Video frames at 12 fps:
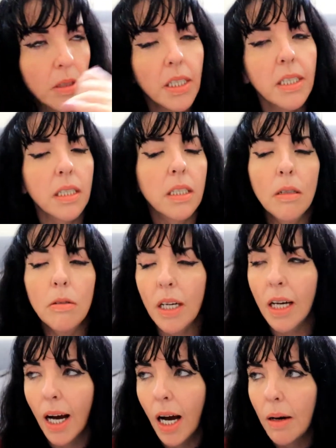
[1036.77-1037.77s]
It's so
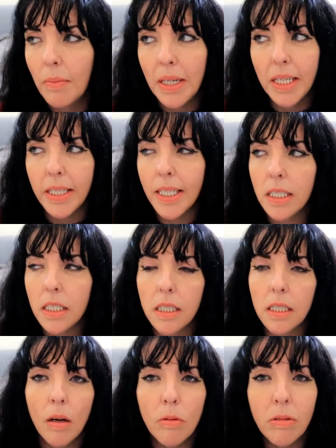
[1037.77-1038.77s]
calming, it's
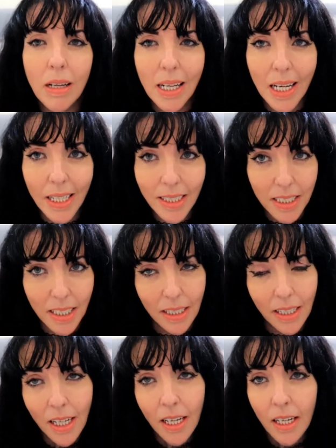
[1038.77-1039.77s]
so relaxing,